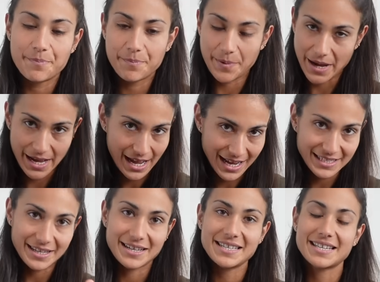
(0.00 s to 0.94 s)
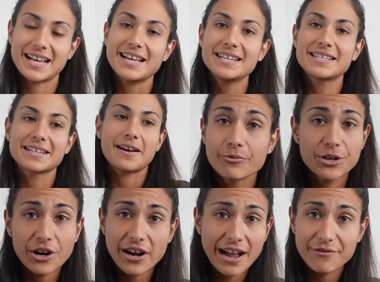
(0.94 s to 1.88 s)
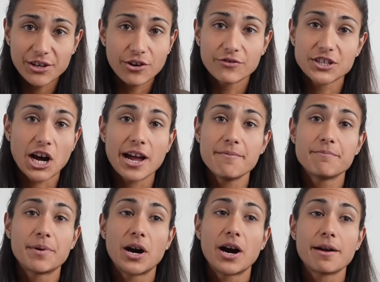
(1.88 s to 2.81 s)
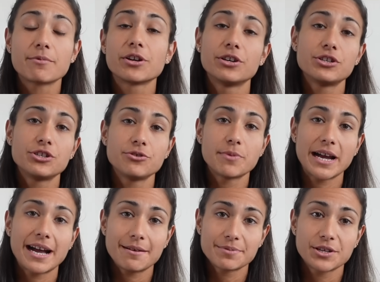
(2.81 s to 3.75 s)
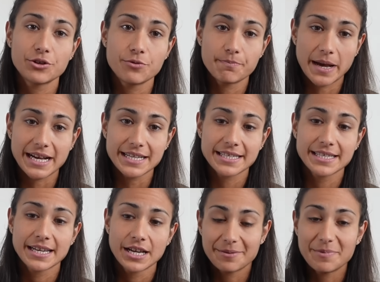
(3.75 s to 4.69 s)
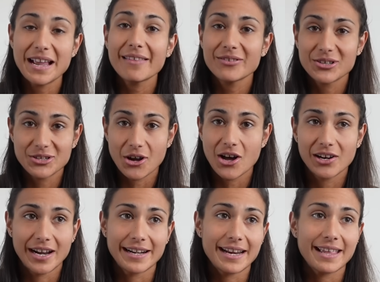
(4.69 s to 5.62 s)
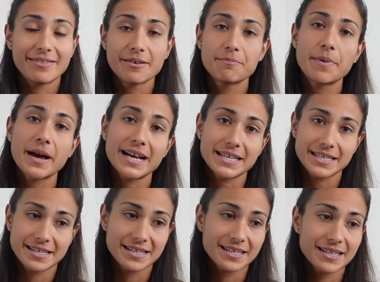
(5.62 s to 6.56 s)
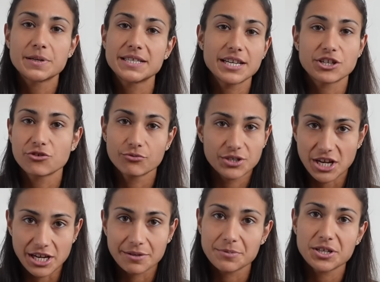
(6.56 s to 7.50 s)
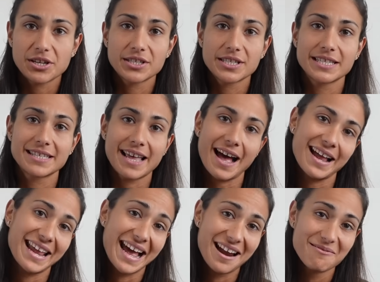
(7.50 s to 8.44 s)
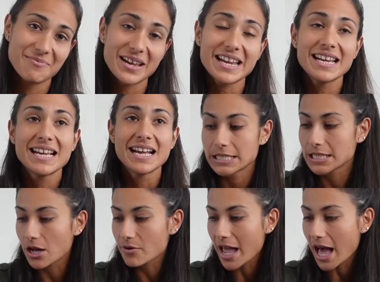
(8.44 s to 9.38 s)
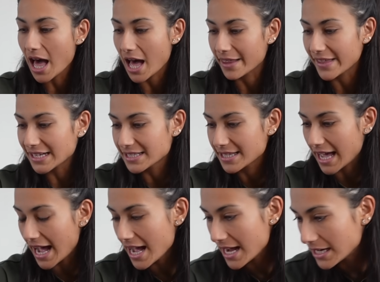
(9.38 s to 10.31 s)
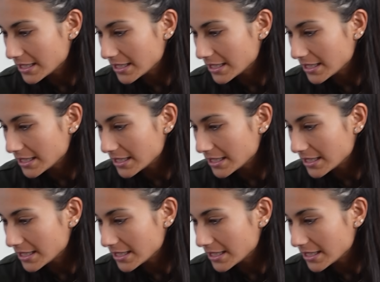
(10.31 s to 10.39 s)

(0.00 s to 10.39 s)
But as I said, we don't have a lot of time, but I'm gonna do my absolute best to be at the start line in the best positional circumstances that I can be. So yeah, that's that.